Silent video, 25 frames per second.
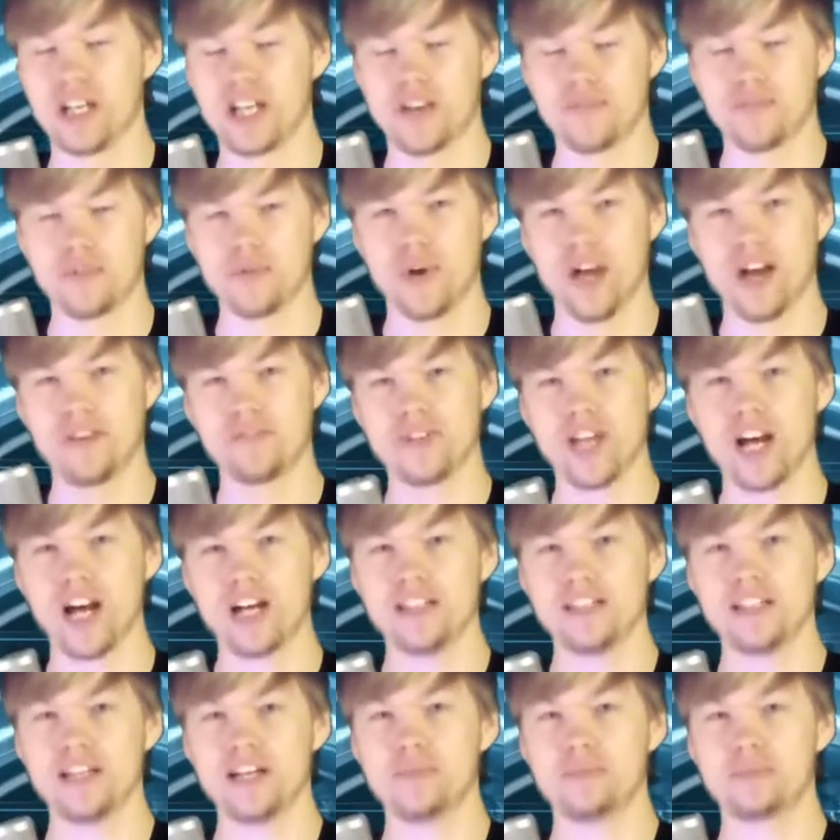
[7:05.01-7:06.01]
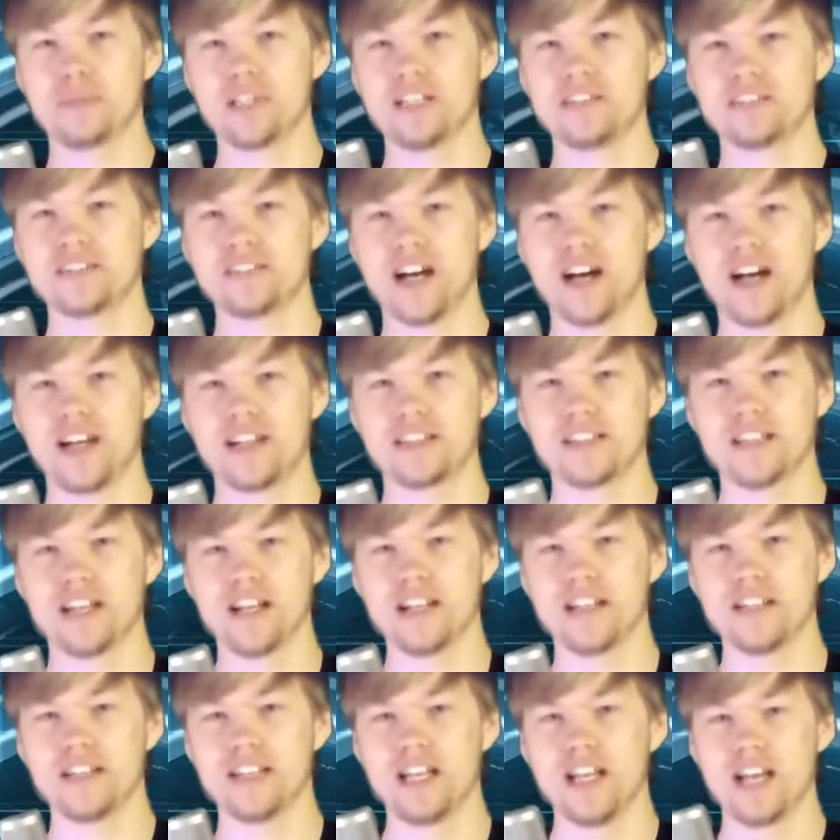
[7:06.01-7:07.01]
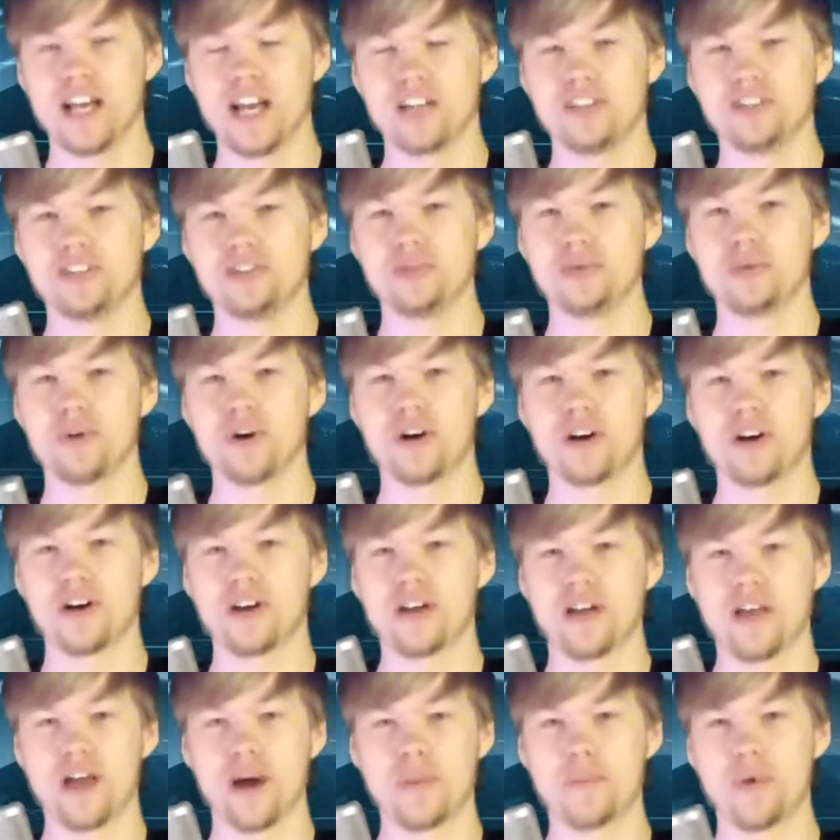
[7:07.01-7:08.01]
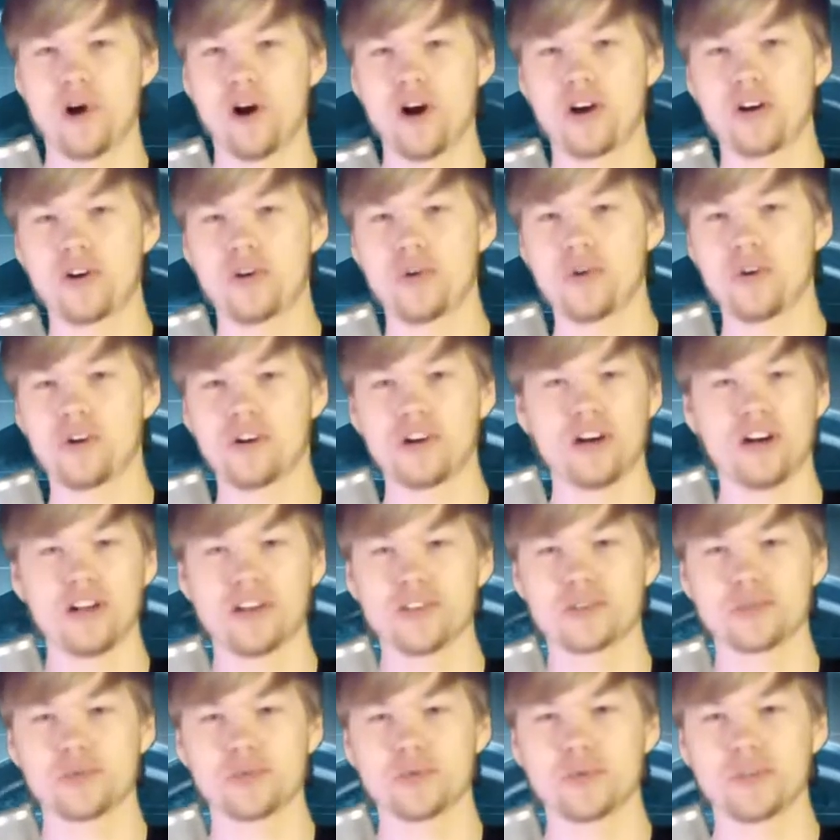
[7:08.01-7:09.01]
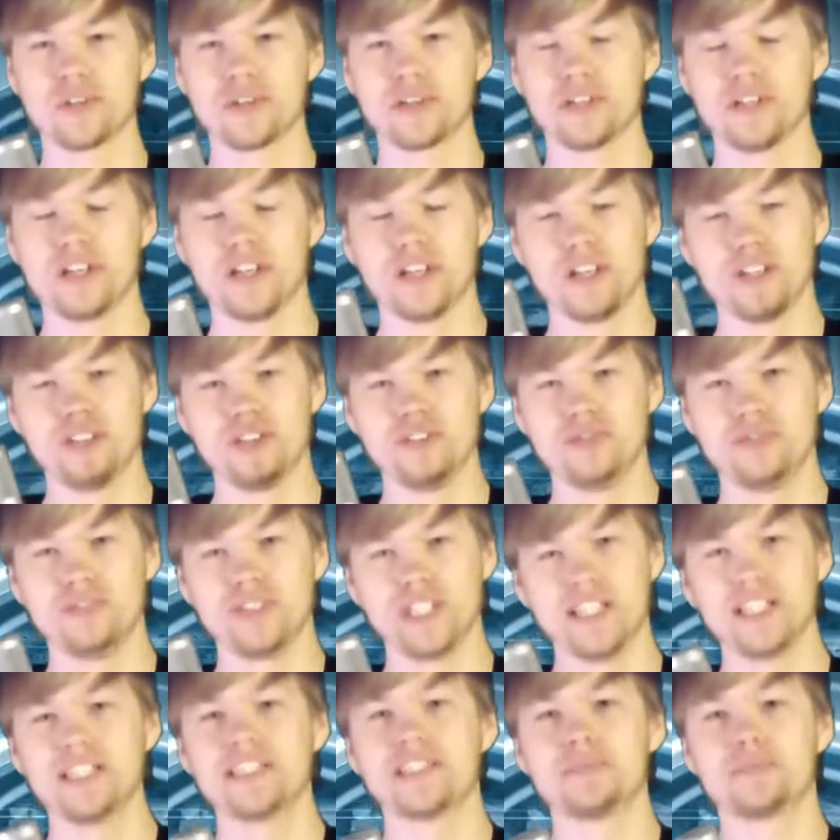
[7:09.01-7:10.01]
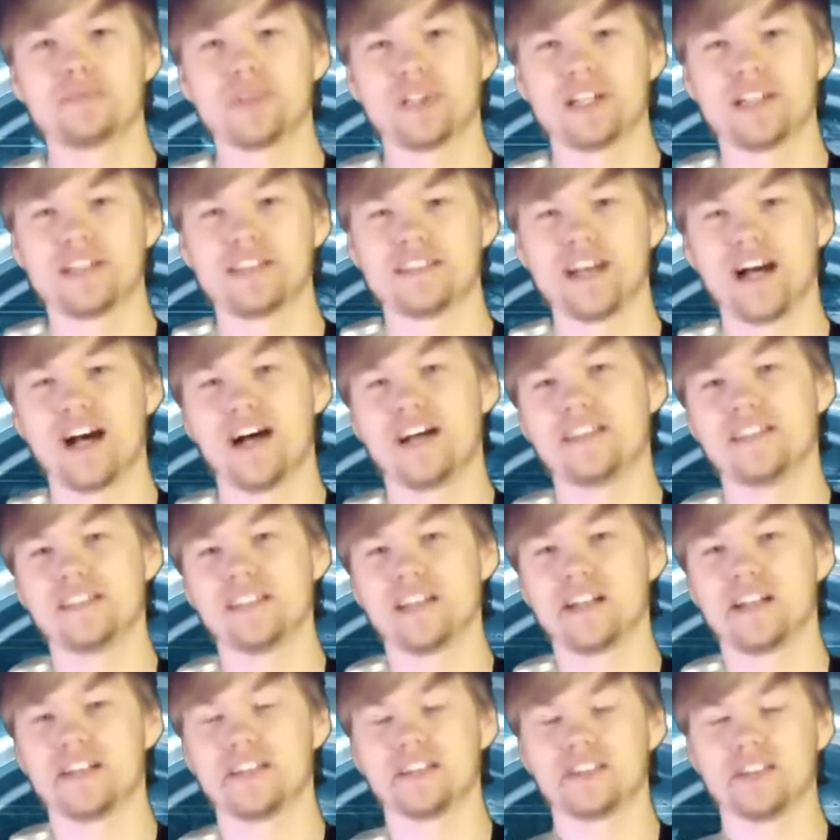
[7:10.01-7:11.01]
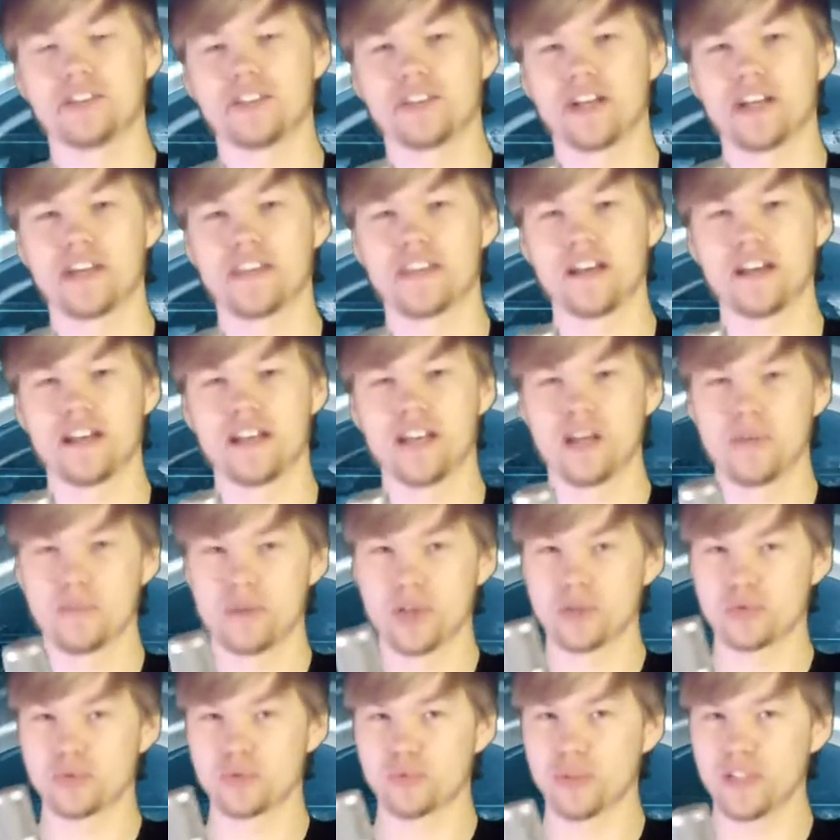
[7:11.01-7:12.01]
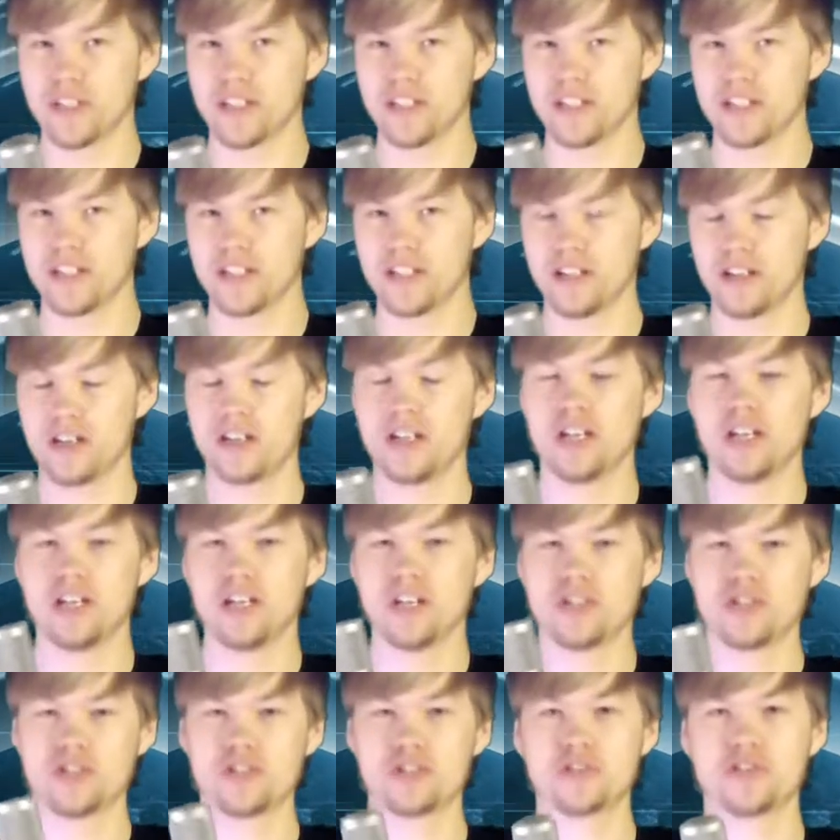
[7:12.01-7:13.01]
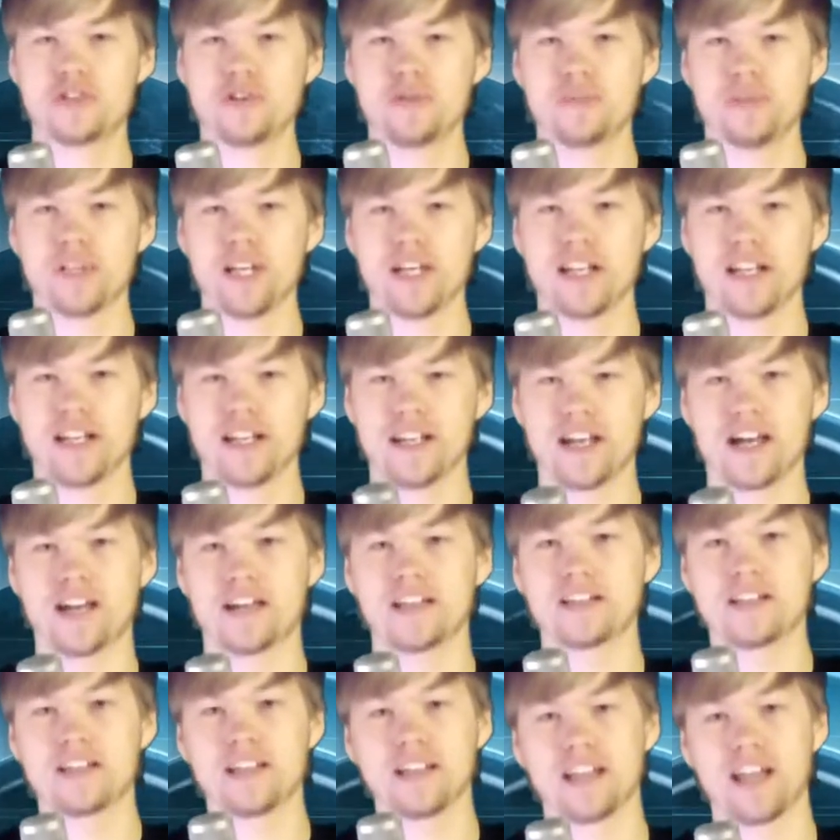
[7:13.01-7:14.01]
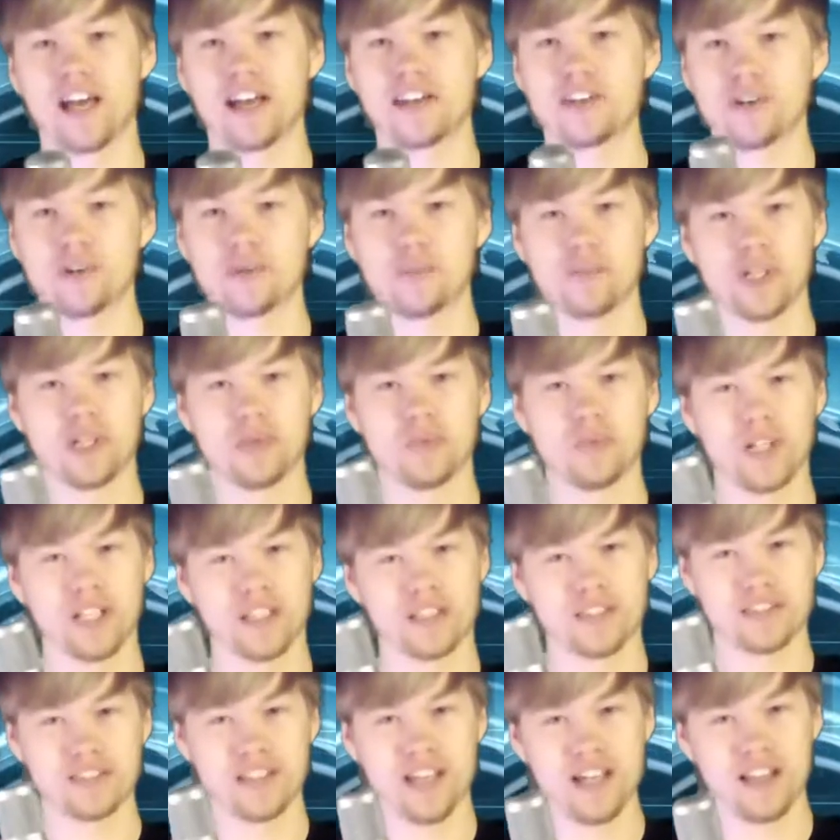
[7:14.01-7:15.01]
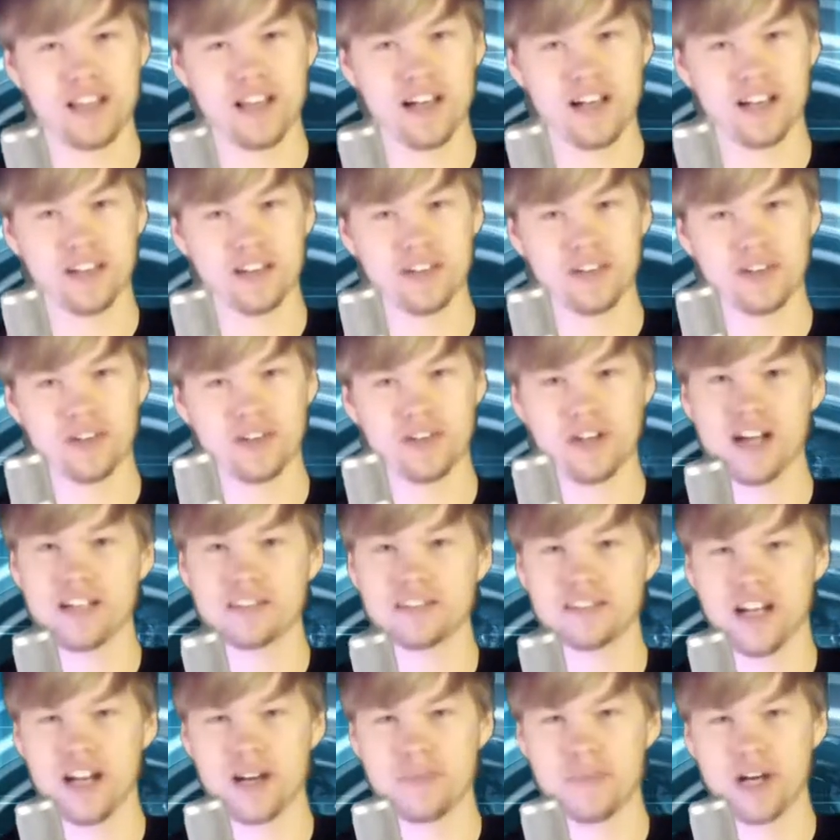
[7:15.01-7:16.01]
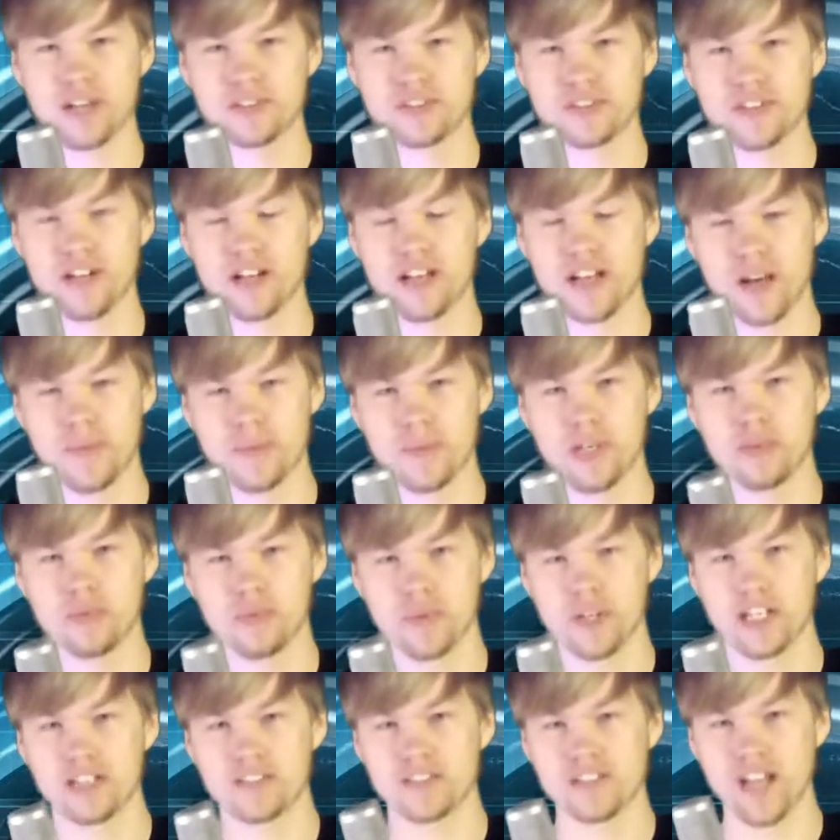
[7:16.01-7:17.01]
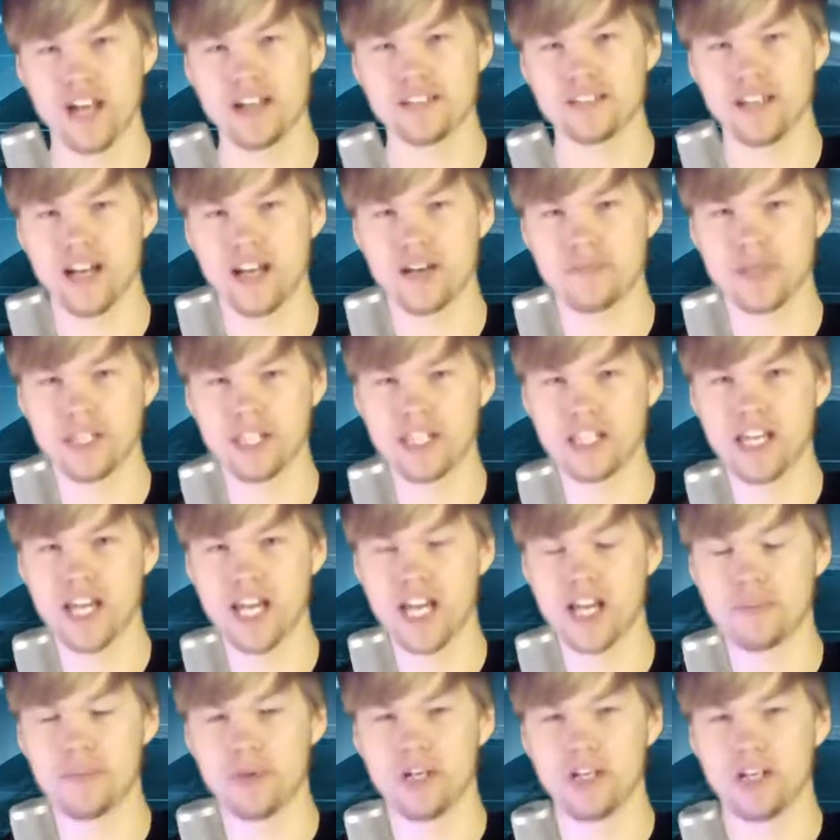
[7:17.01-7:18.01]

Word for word: If you have not yet played Dying Light and you are a parkour connoisseur, you need to play Dying Light. Okay, that game is really good. Just don't play it at night. And I don't mean when it's daylight or nighttime outside, I mean when it's nighttime in the game.